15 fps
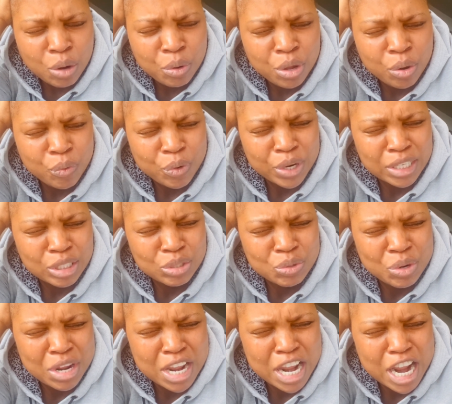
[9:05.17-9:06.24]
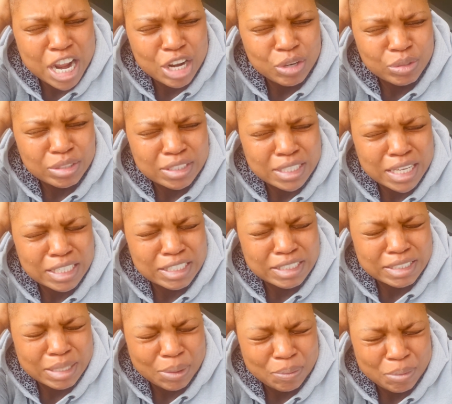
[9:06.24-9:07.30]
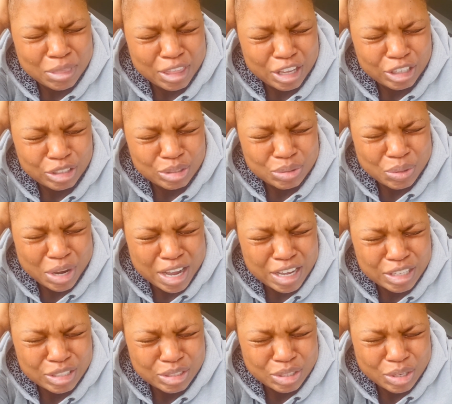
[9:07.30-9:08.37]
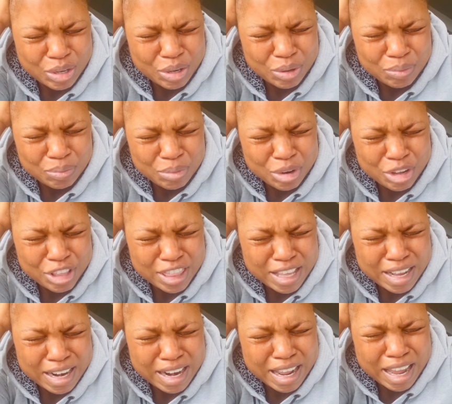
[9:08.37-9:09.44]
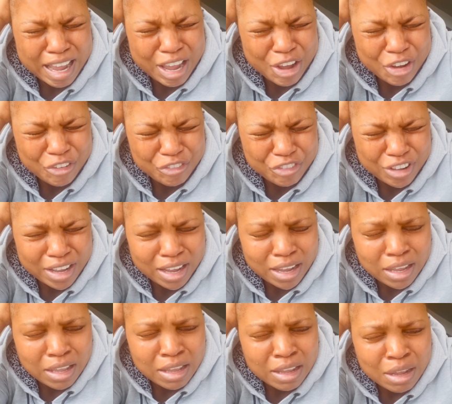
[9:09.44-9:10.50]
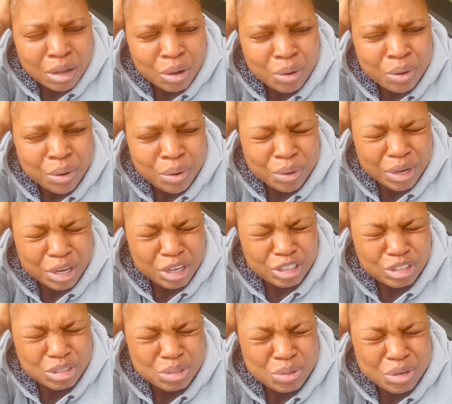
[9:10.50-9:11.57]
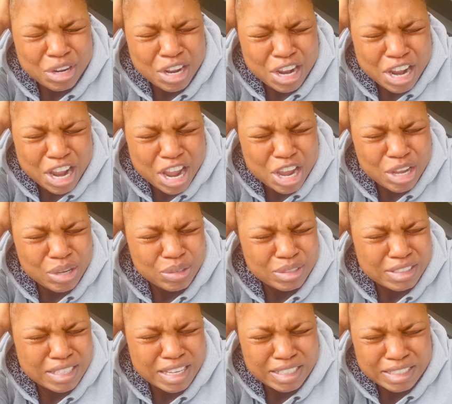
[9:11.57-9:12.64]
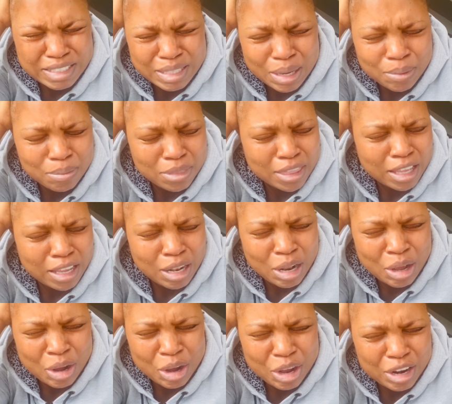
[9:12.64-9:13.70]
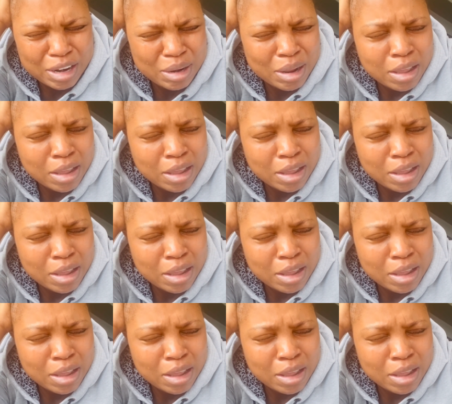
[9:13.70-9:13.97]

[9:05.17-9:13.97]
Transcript: We need to hear you say something to us, Lord, more than ever. We need to hear you say something, Lord.